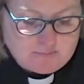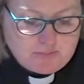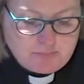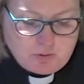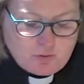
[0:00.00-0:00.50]

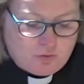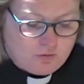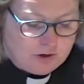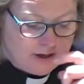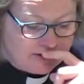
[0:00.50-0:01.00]
But
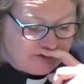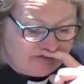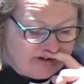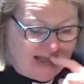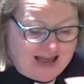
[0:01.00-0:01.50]
Paul
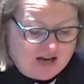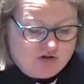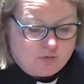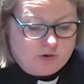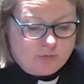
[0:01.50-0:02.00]
doesn't
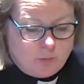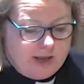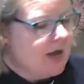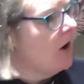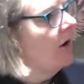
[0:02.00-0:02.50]
end with,
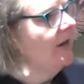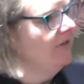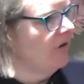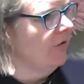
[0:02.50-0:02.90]
We are his